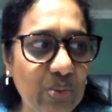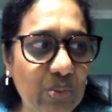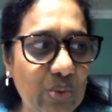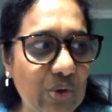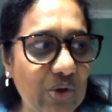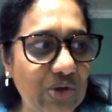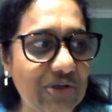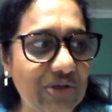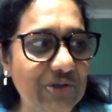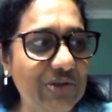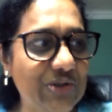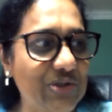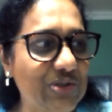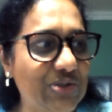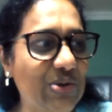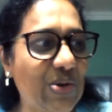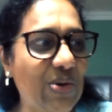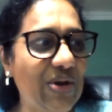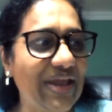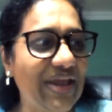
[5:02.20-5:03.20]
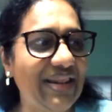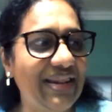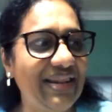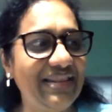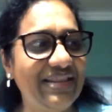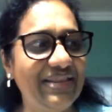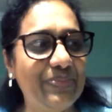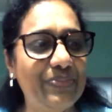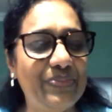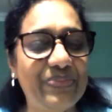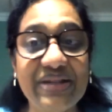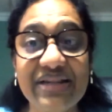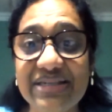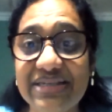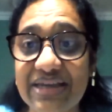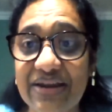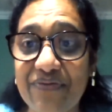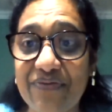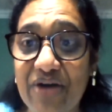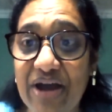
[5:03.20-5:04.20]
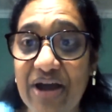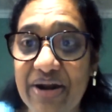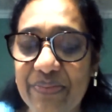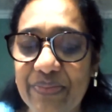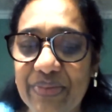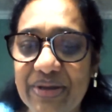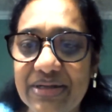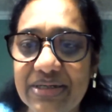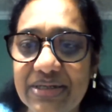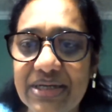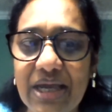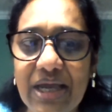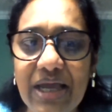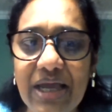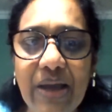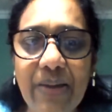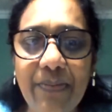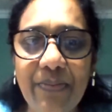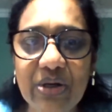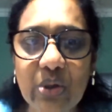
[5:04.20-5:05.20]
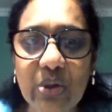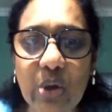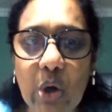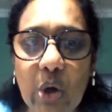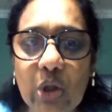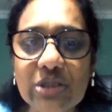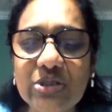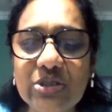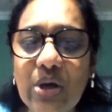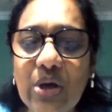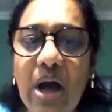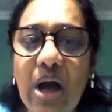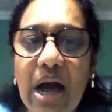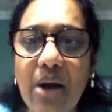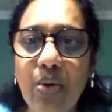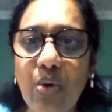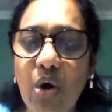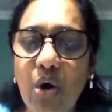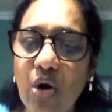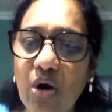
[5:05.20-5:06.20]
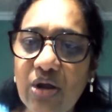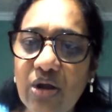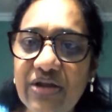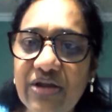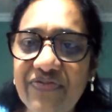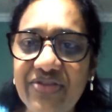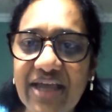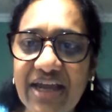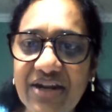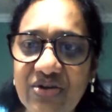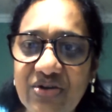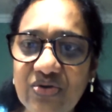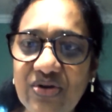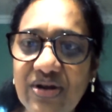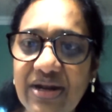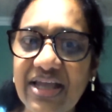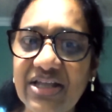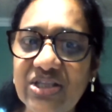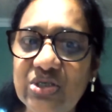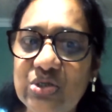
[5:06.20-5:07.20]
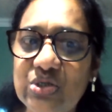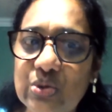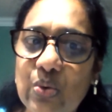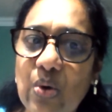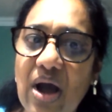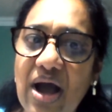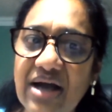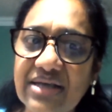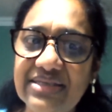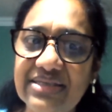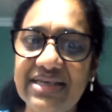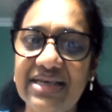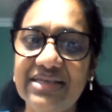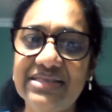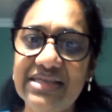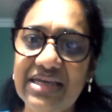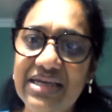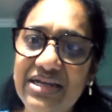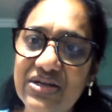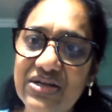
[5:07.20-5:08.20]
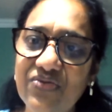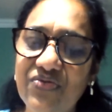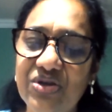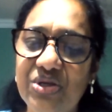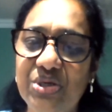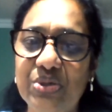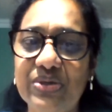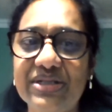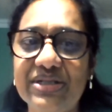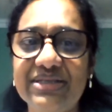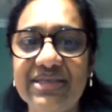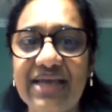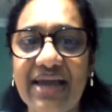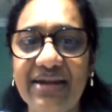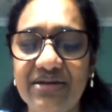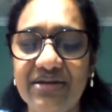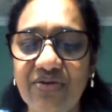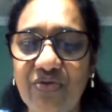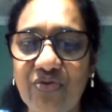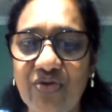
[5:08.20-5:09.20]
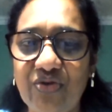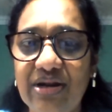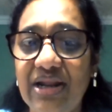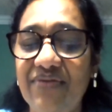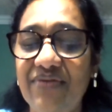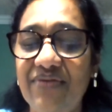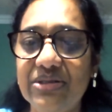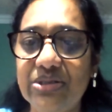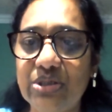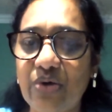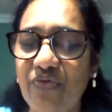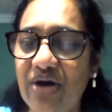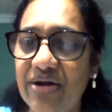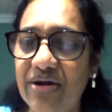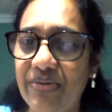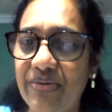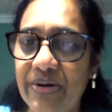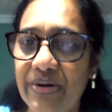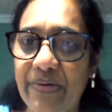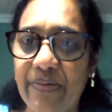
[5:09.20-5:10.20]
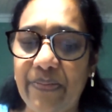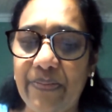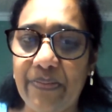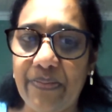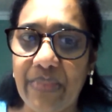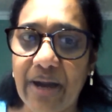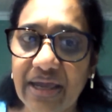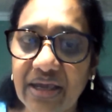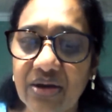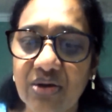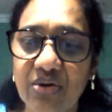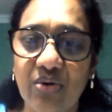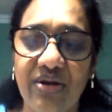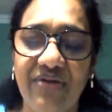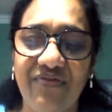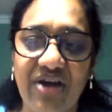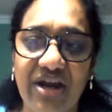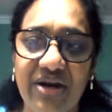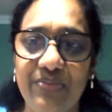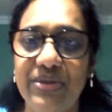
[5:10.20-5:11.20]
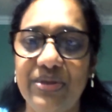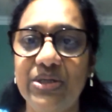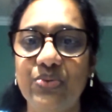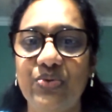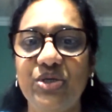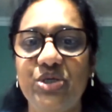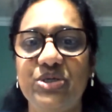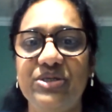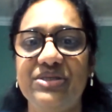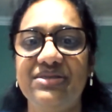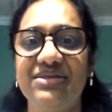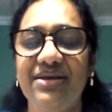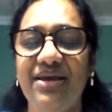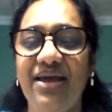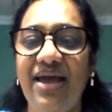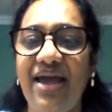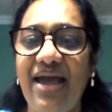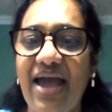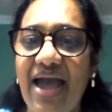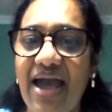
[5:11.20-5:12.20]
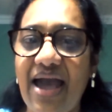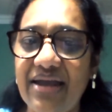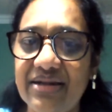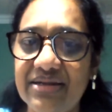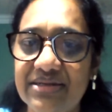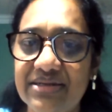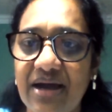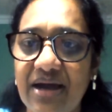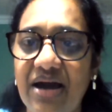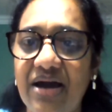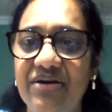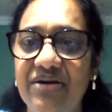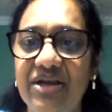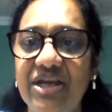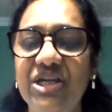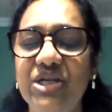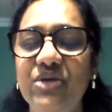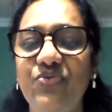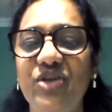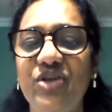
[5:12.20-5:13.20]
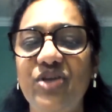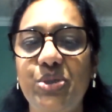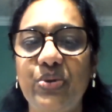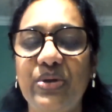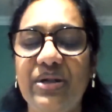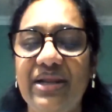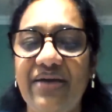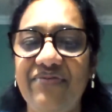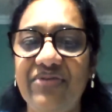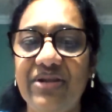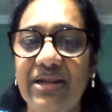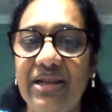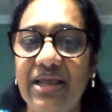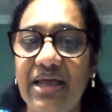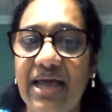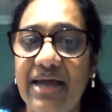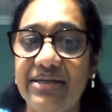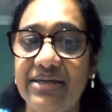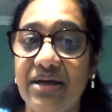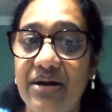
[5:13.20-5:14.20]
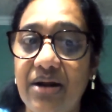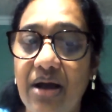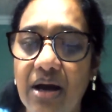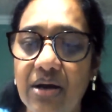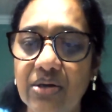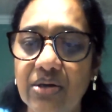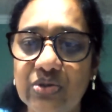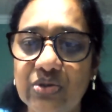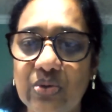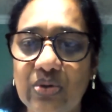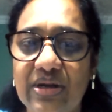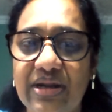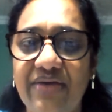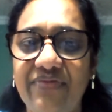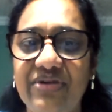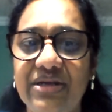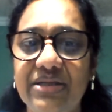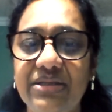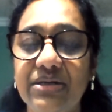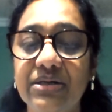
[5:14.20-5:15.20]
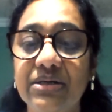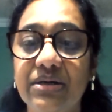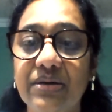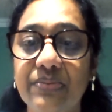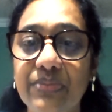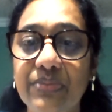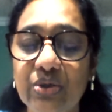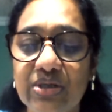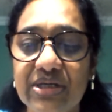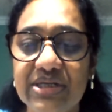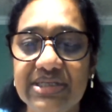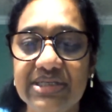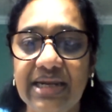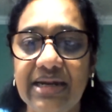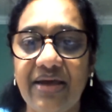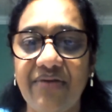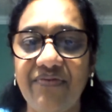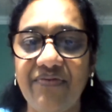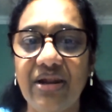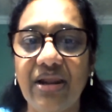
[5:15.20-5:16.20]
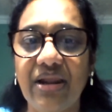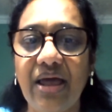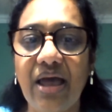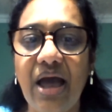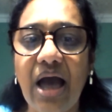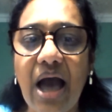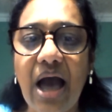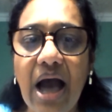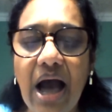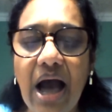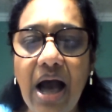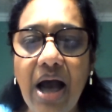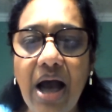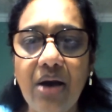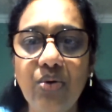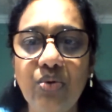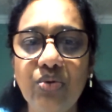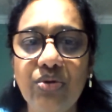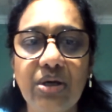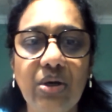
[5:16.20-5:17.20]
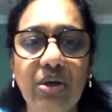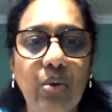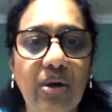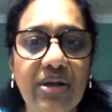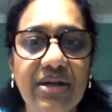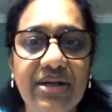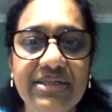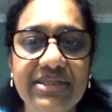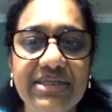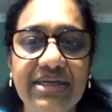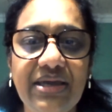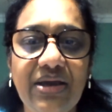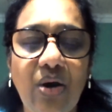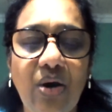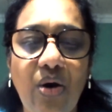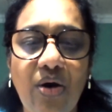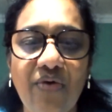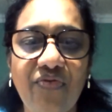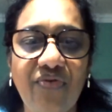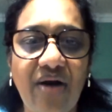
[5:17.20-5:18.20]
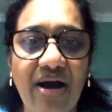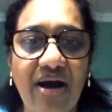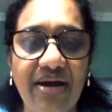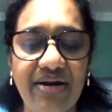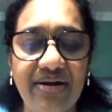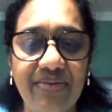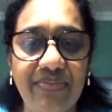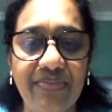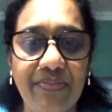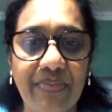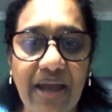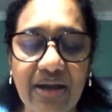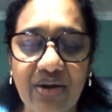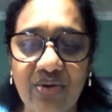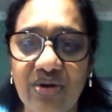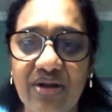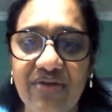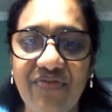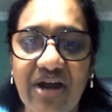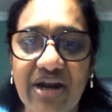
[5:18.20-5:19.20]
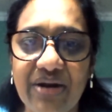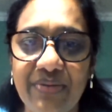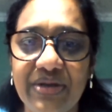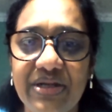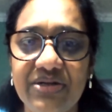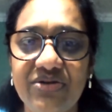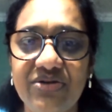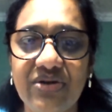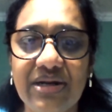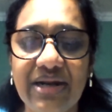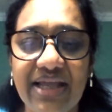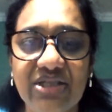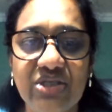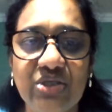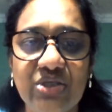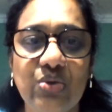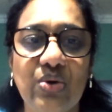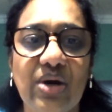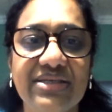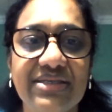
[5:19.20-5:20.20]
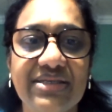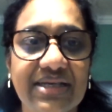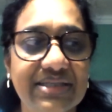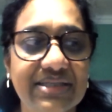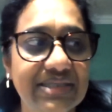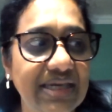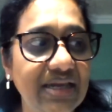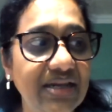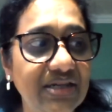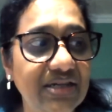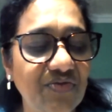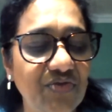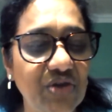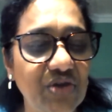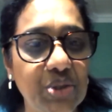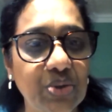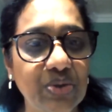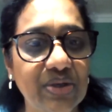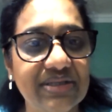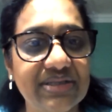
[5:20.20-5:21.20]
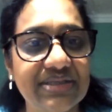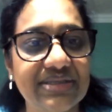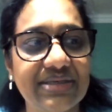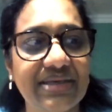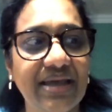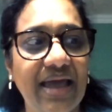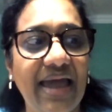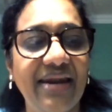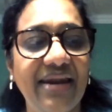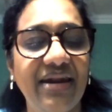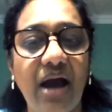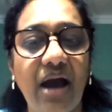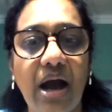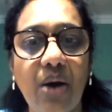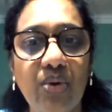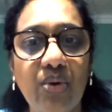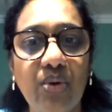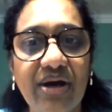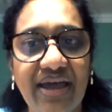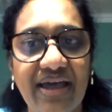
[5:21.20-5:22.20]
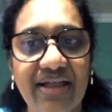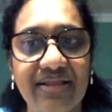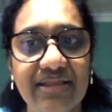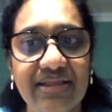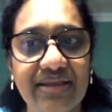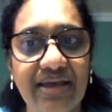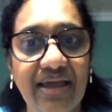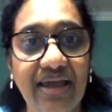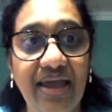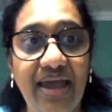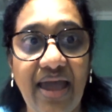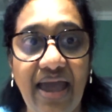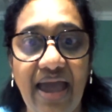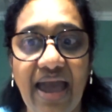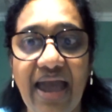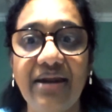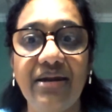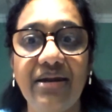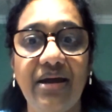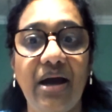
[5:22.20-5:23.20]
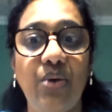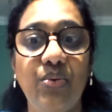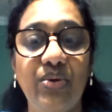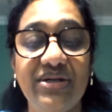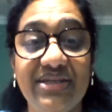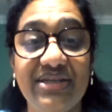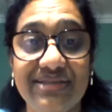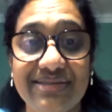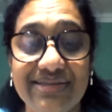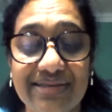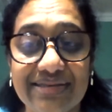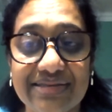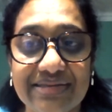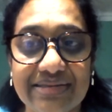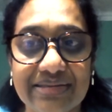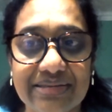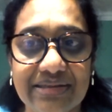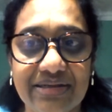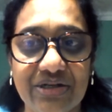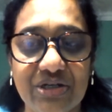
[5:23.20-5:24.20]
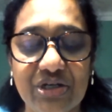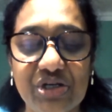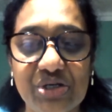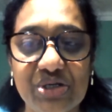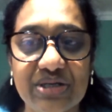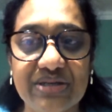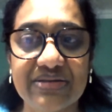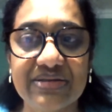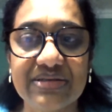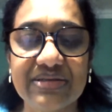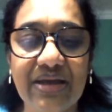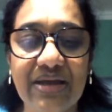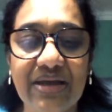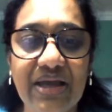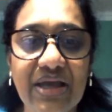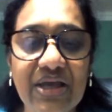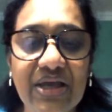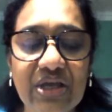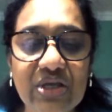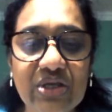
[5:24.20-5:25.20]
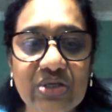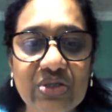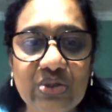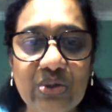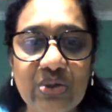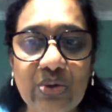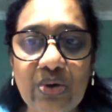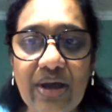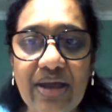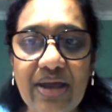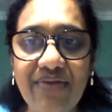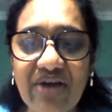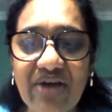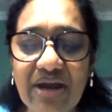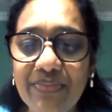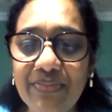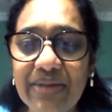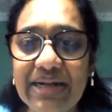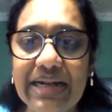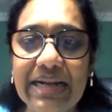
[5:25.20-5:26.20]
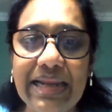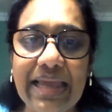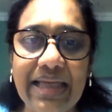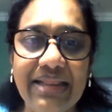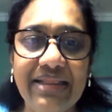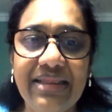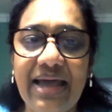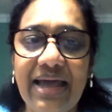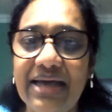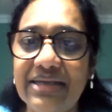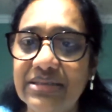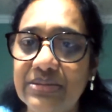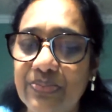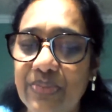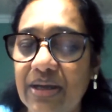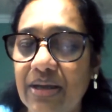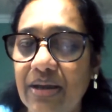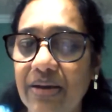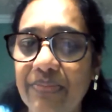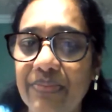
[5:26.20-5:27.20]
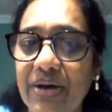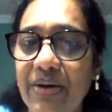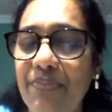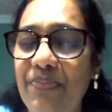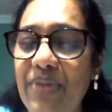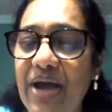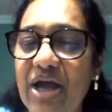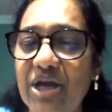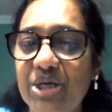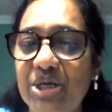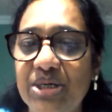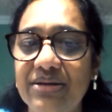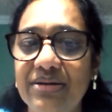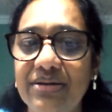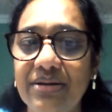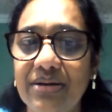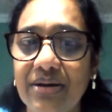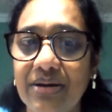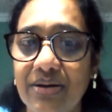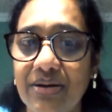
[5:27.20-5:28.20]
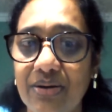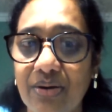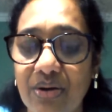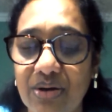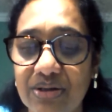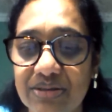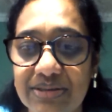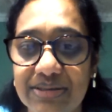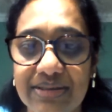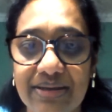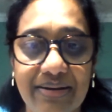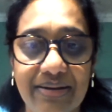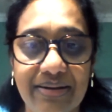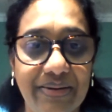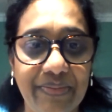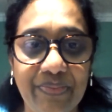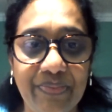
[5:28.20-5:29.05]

the water, the soil, the built environment, but also how all of that relates to us as individuals at different levels of our microenvironment, which is at our individual level, at our household level, at the community level, how the quality of our macro environment relates to us as individuals and our health and our disease conditions. So environmental health has become a passion across